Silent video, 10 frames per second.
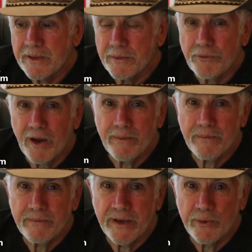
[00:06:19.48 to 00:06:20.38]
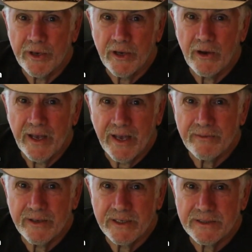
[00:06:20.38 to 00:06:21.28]
The problem that we all
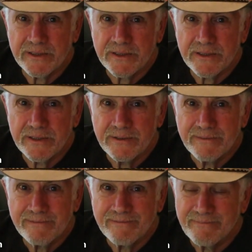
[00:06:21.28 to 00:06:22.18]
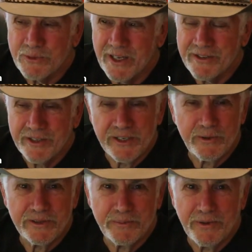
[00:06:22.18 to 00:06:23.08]
have is, well, you know
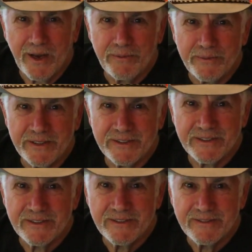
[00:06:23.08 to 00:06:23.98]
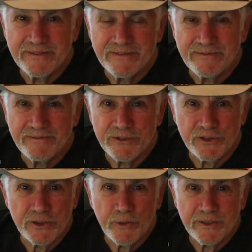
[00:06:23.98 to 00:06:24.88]
what the problem is.
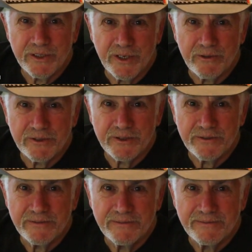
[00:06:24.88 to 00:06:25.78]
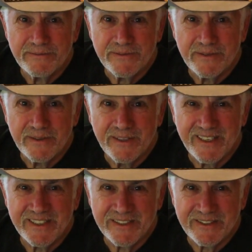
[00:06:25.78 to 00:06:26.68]
There's no one to go
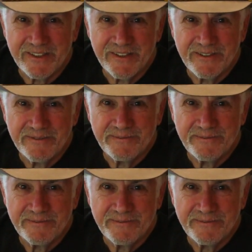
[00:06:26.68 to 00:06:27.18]
to, is there?